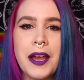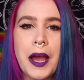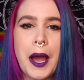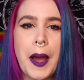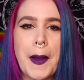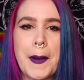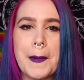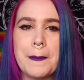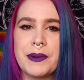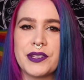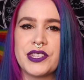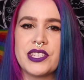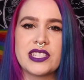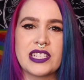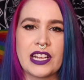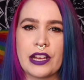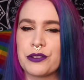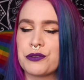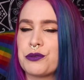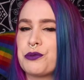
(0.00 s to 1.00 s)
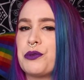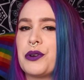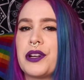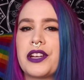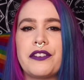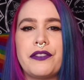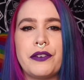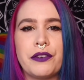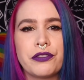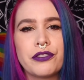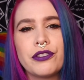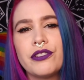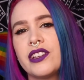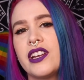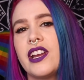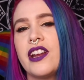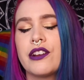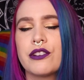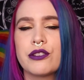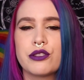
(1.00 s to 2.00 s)
But these styles will work if you have curly
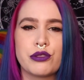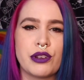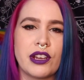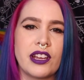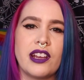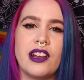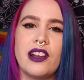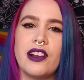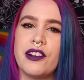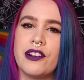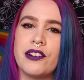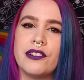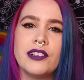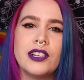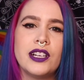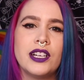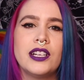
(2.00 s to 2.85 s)
hair, straight hair,